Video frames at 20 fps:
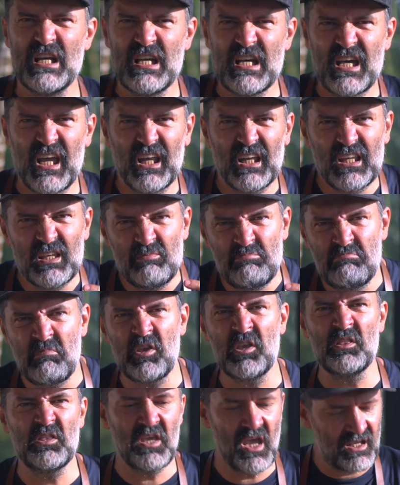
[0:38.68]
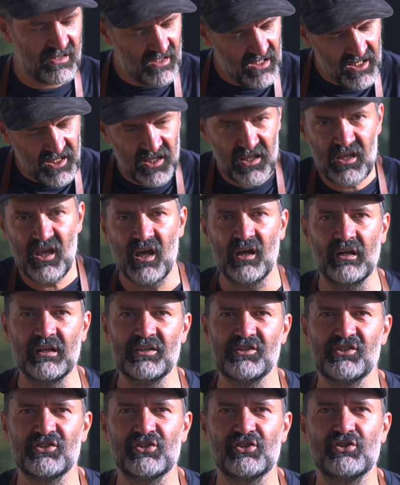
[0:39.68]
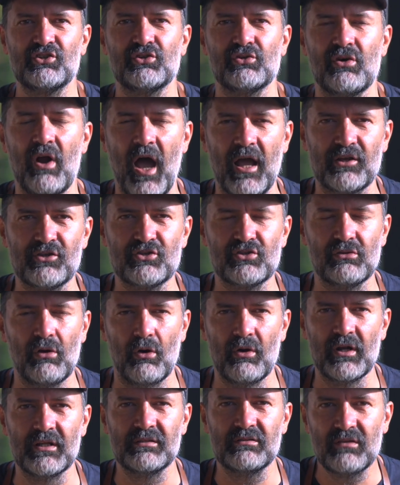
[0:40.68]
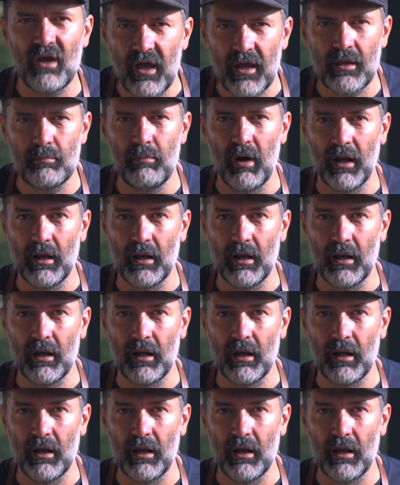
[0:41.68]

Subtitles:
and immediately get it scratched on a table.